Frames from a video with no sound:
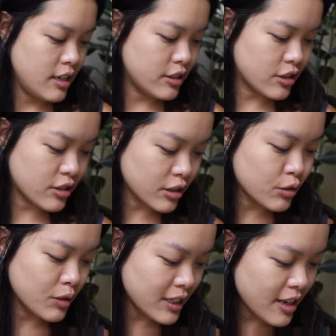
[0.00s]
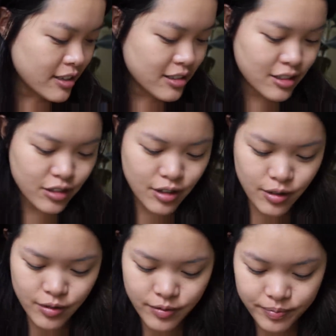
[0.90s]
It just looks really nice.
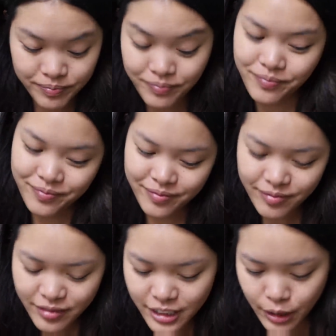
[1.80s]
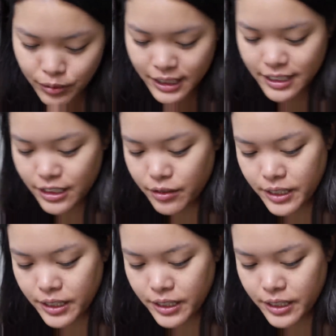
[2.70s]
So yeah, really into